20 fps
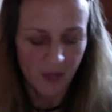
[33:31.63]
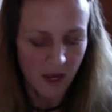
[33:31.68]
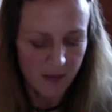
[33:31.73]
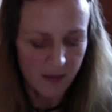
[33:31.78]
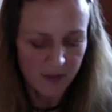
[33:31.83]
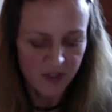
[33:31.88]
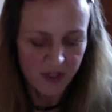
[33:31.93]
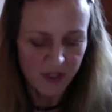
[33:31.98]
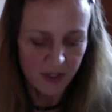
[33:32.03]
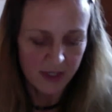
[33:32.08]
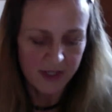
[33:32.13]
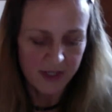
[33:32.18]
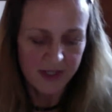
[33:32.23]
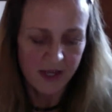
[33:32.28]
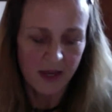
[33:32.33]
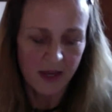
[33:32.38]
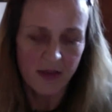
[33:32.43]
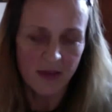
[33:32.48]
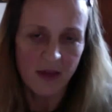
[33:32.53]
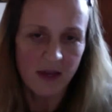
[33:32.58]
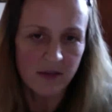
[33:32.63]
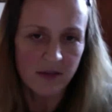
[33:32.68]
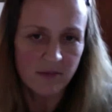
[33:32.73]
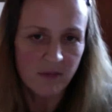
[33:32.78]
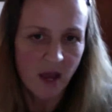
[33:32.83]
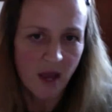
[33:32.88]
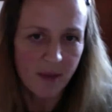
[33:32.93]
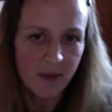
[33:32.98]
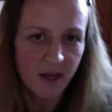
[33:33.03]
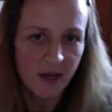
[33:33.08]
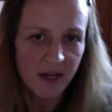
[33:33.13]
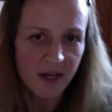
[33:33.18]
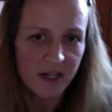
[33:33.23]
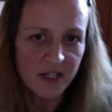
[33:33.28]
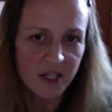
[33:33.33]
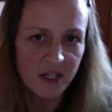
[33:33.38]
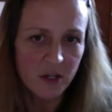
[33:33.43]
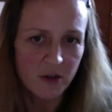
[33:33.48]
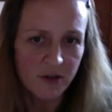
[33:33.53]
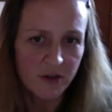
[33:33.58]
I'm just going to say that I'm not
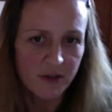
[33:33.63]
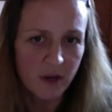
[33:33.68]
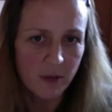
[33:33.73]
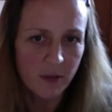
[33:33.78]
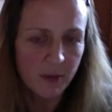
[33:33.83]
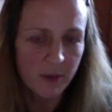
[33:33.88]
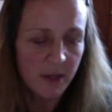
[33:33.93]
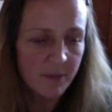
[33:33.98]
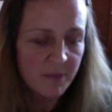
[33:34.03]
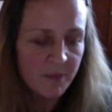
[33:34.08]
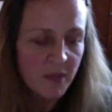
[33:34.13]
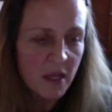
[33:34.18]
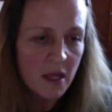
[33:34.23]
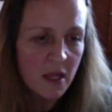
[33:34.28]
into urine therapy.